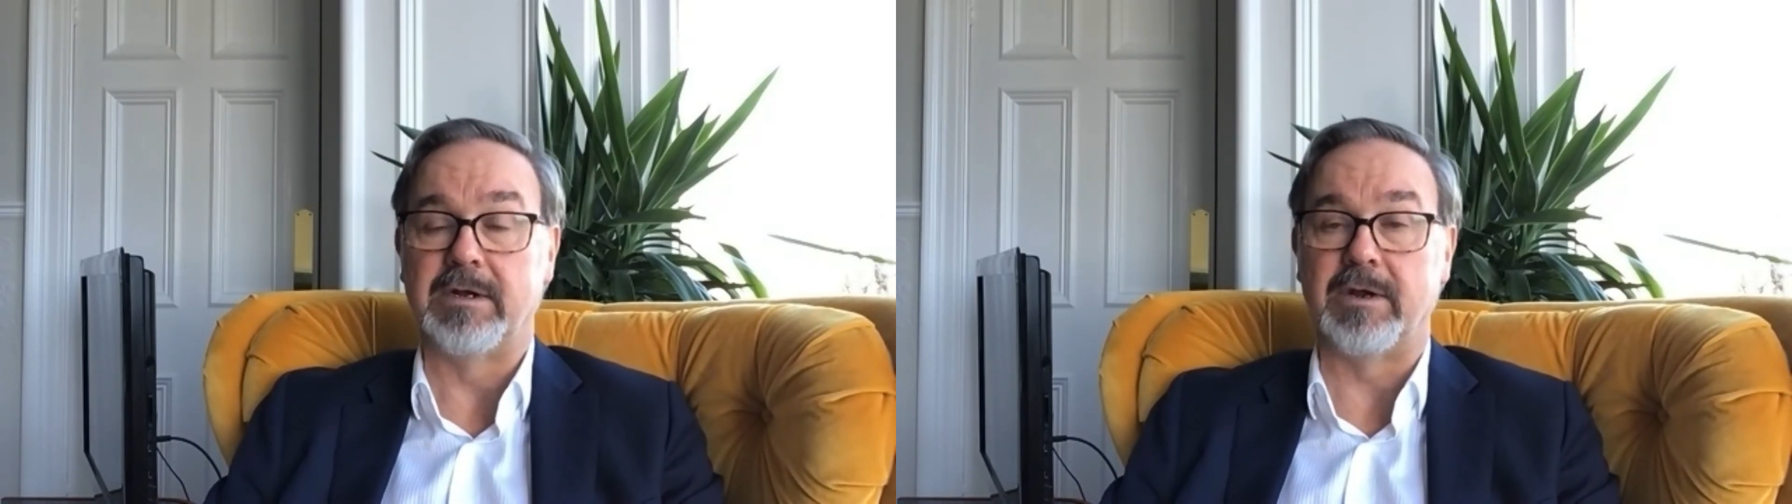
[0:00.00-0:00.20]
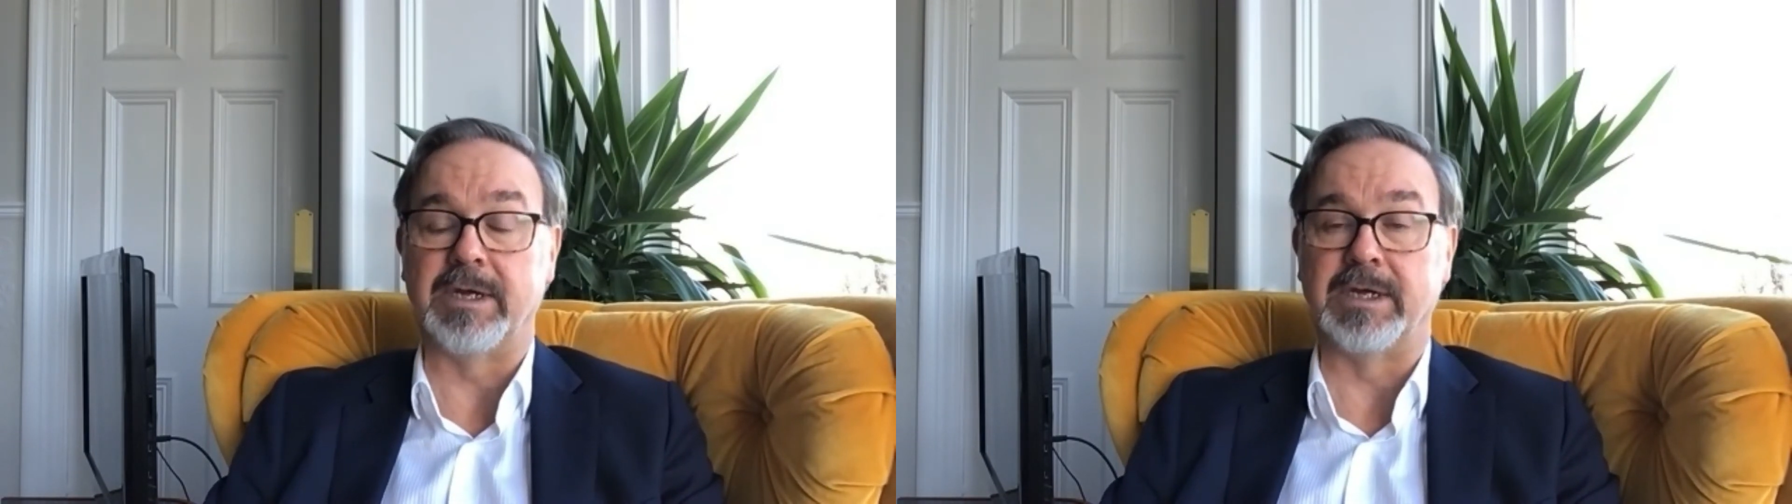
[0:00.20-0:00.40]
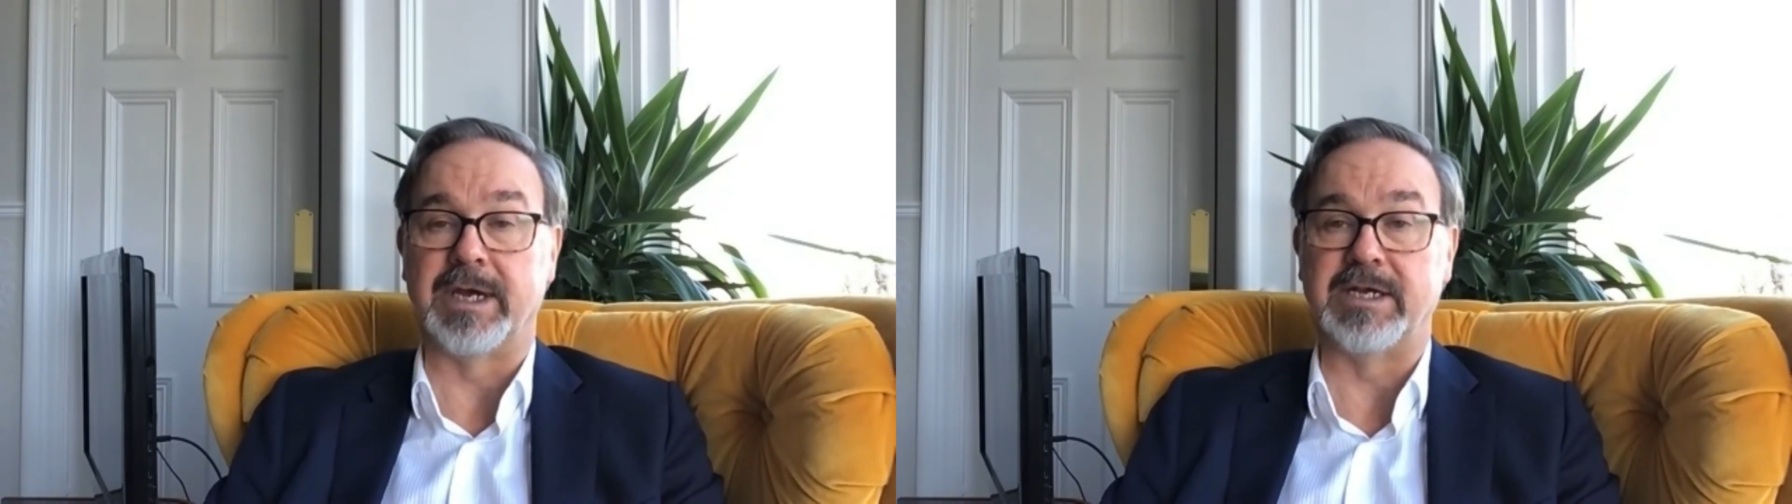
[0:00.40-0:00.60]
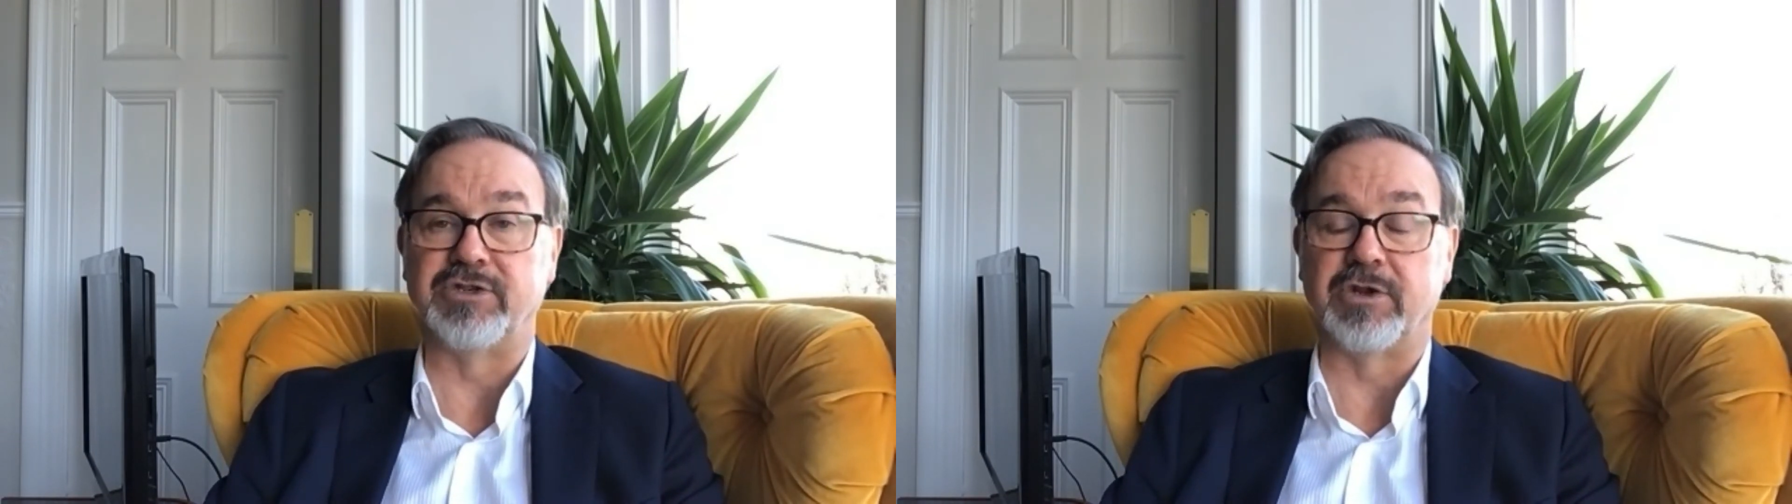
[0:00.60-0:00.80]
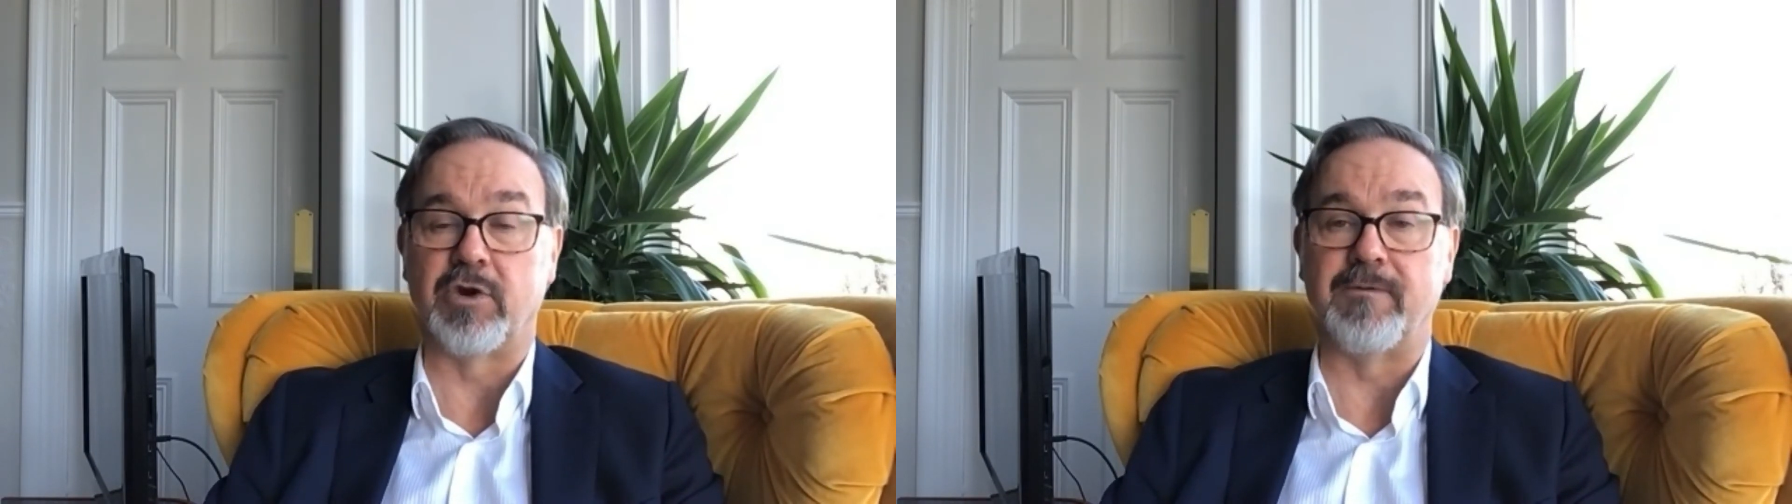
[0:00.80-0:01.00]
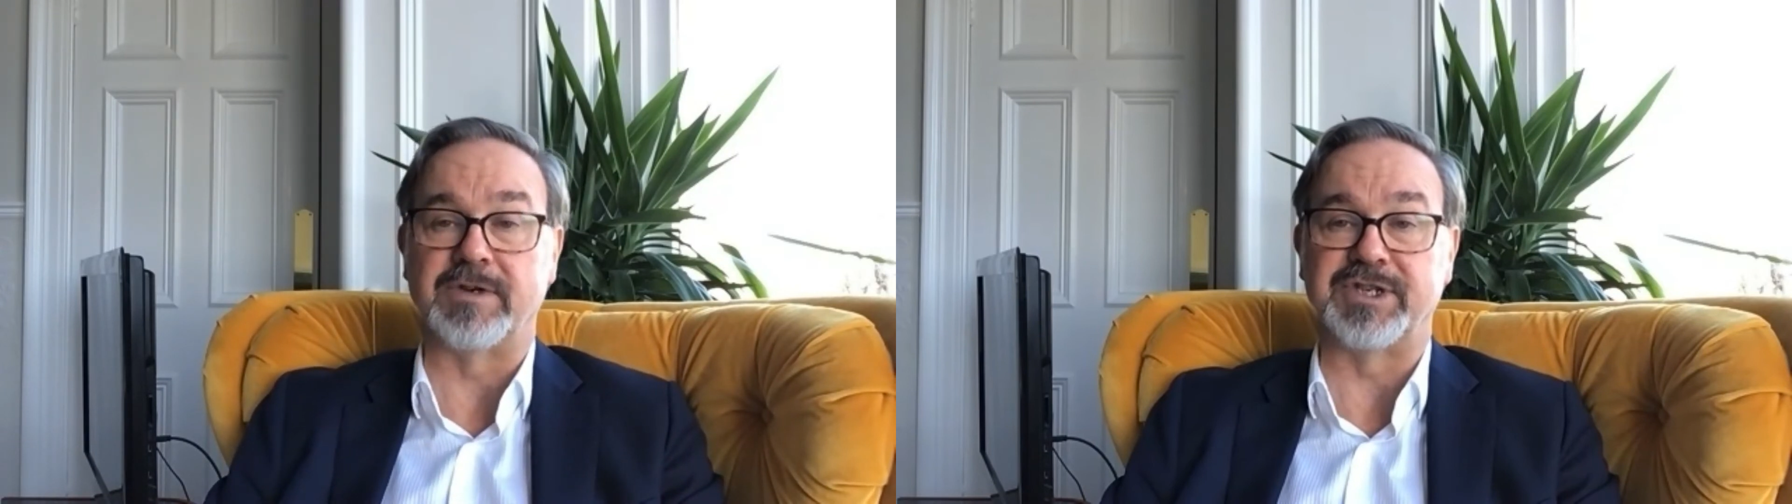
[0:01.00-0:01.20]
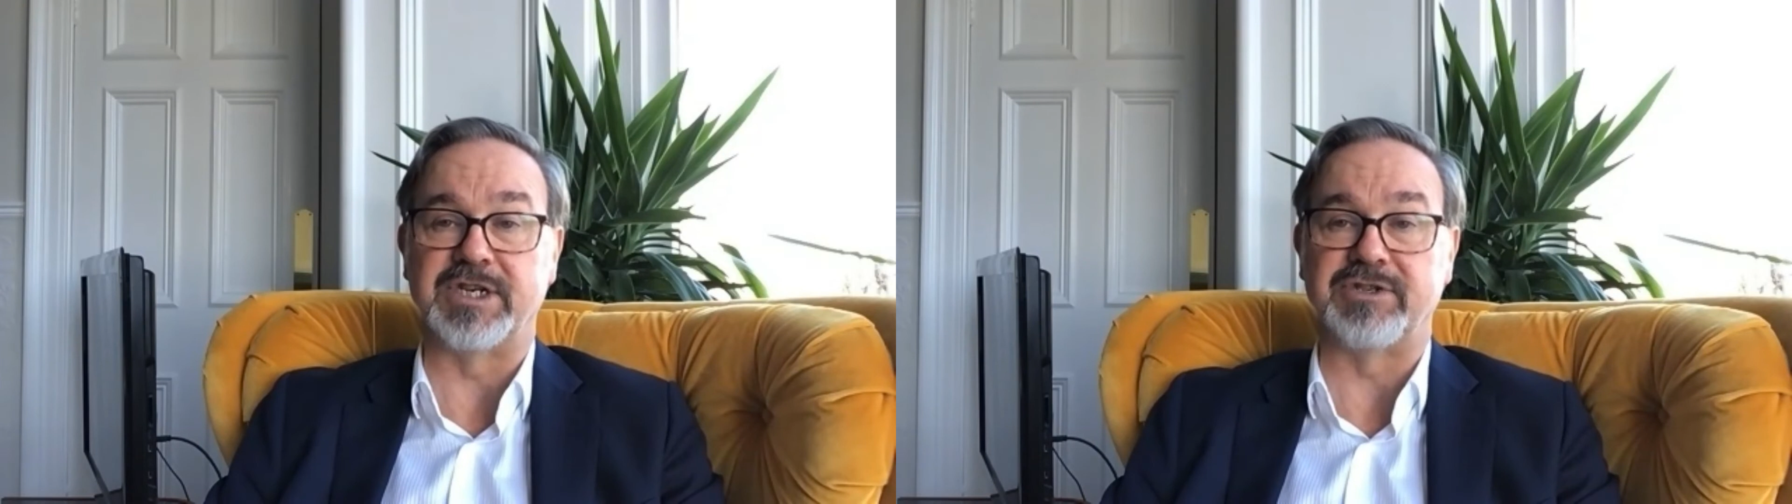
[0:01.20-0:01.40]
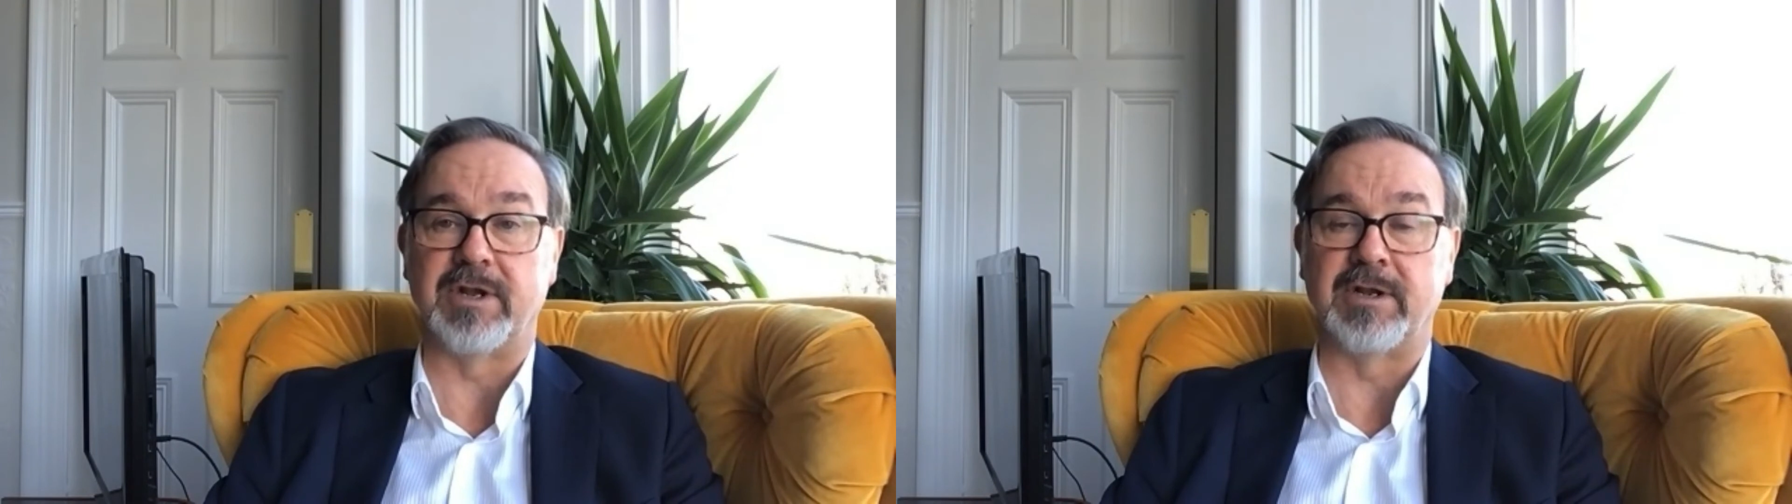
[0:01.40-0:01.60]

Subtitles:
engage in the conversation